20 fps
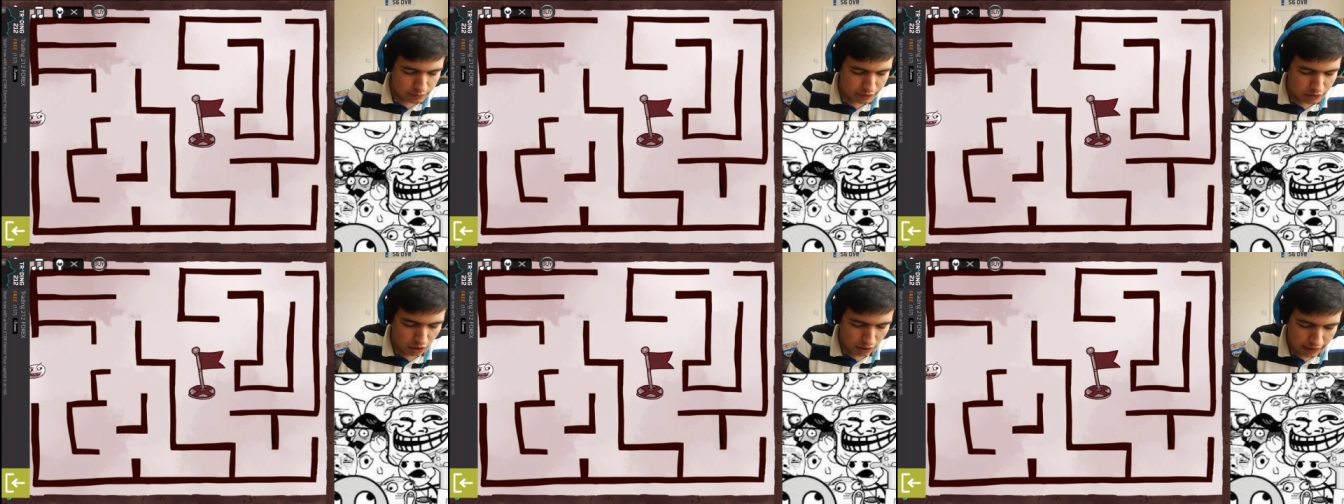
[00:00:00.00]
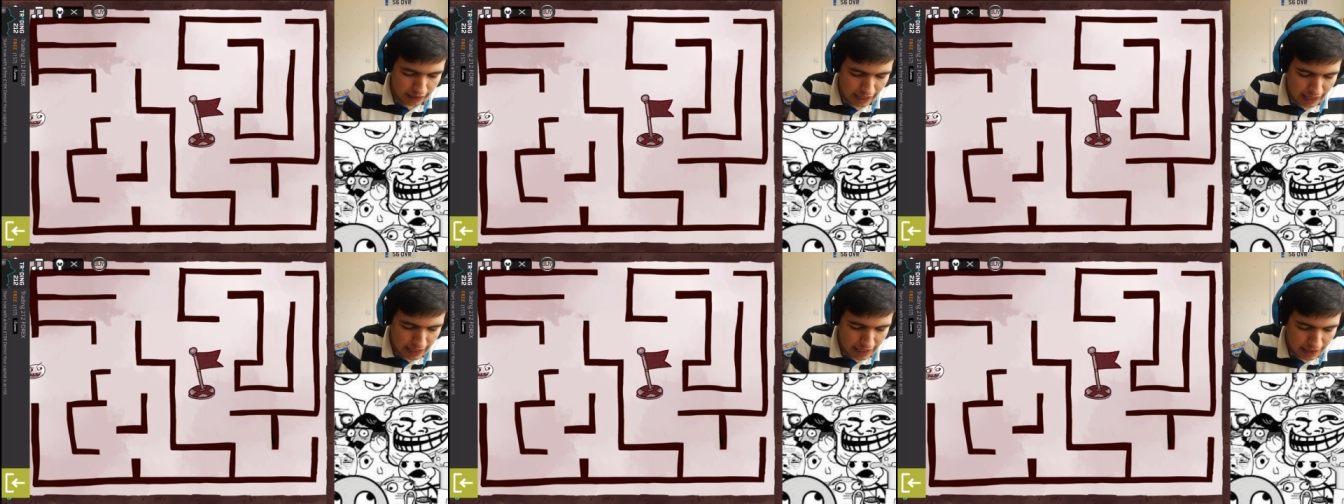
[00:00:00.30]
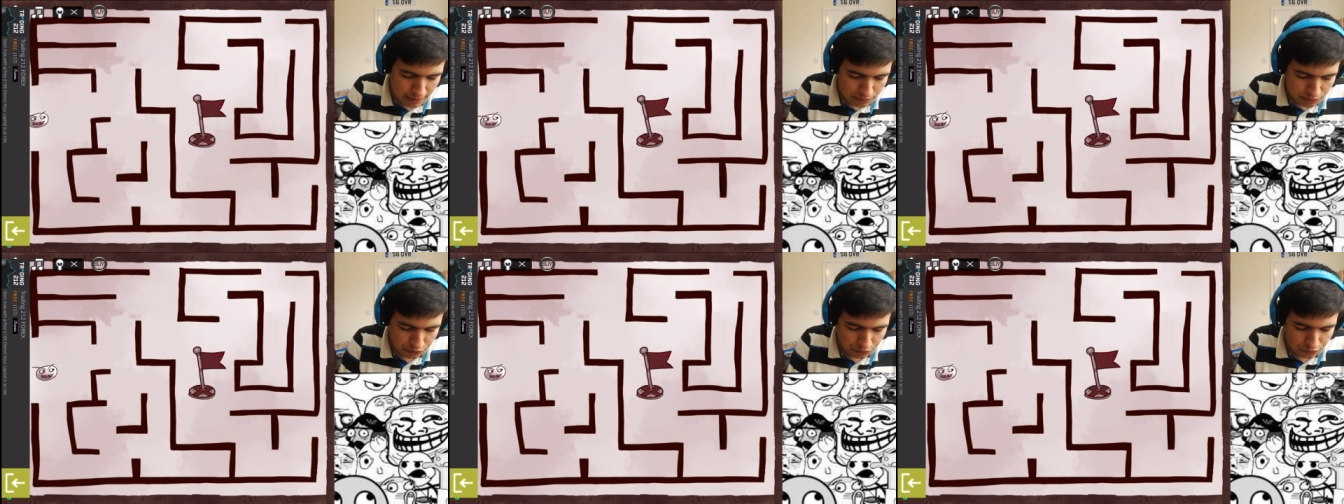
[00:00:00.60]
We gotta
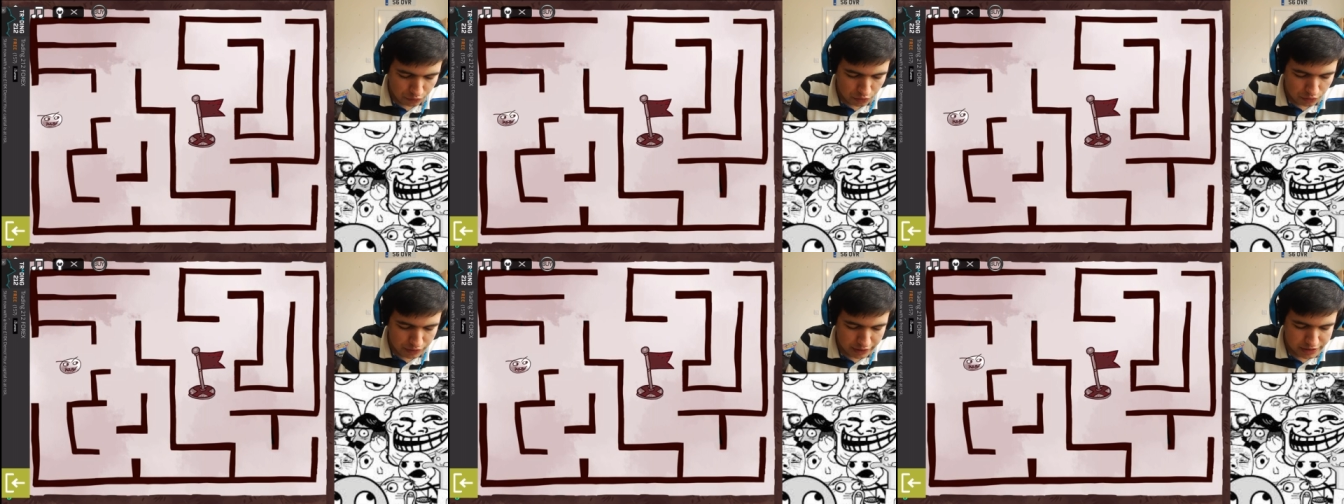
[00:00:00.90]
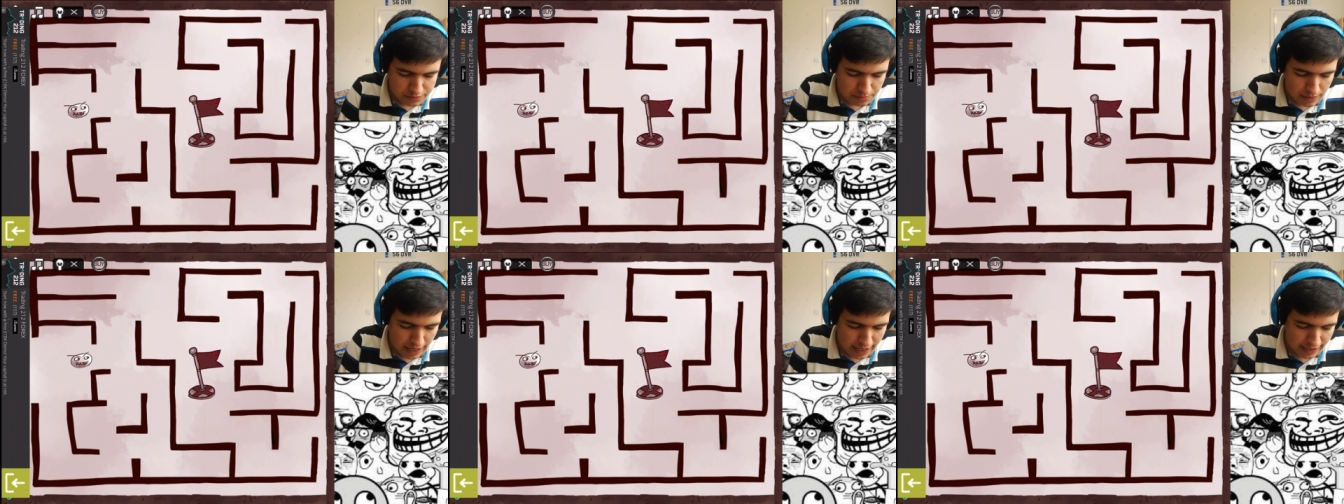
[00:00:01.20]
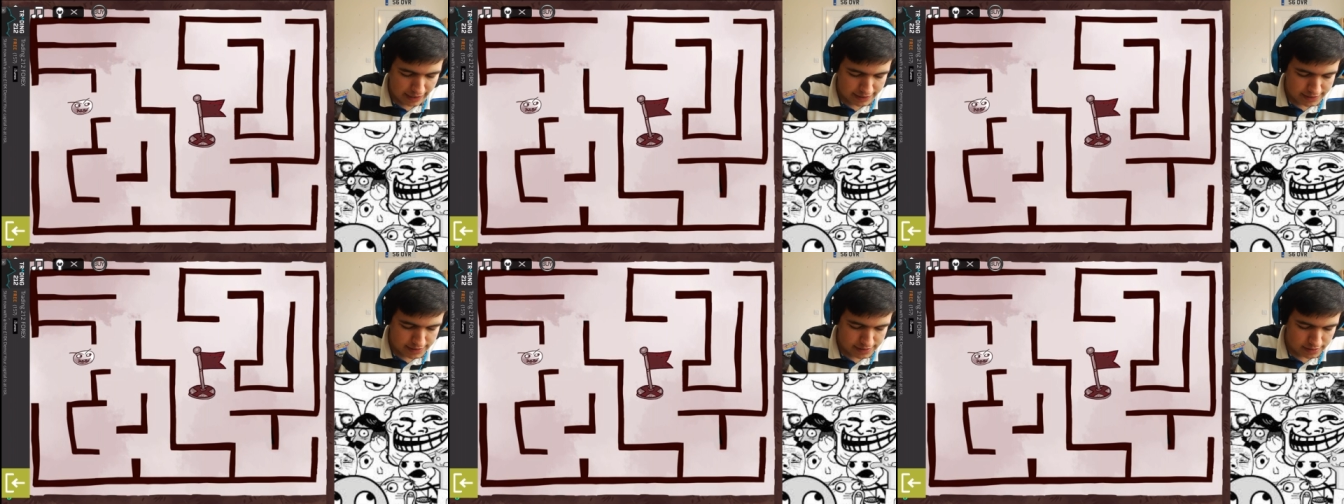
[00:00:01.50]
get him through this
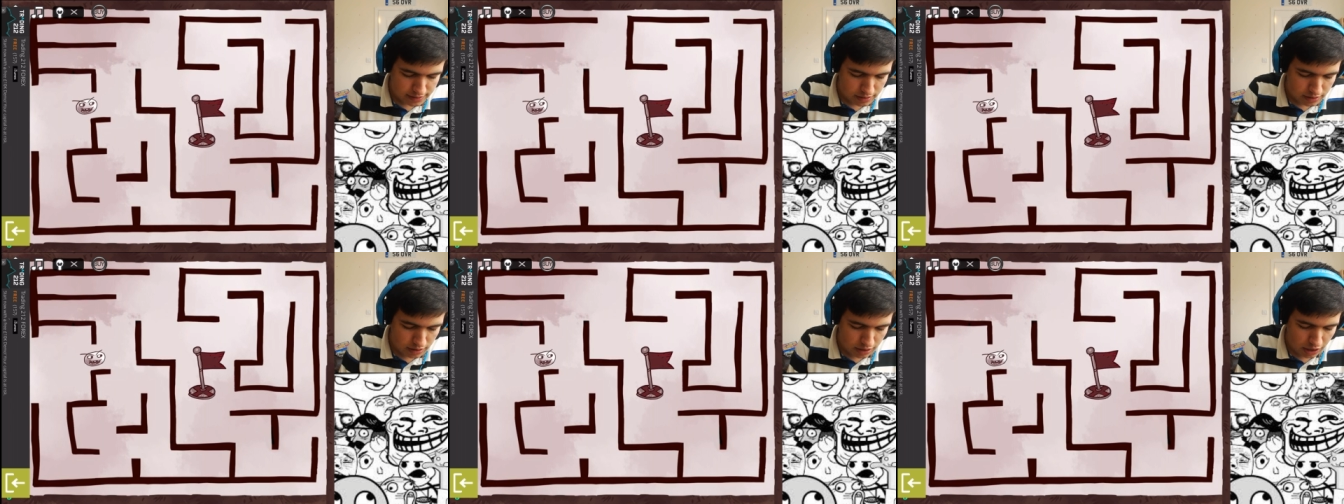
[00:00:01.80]
maze.